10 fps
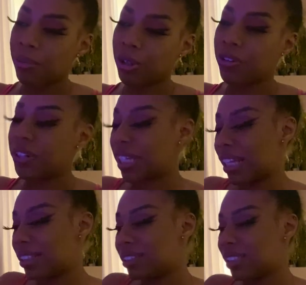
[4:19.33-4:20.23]

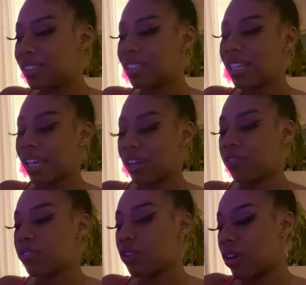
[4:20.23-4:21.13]
creates these
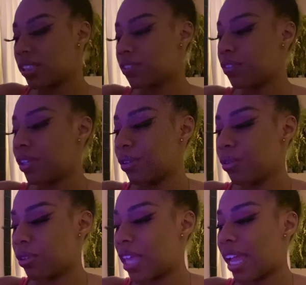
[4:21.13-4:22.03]
negative thoughts for
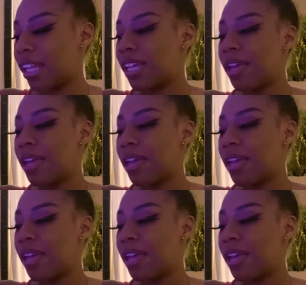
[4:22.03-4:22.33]
you, that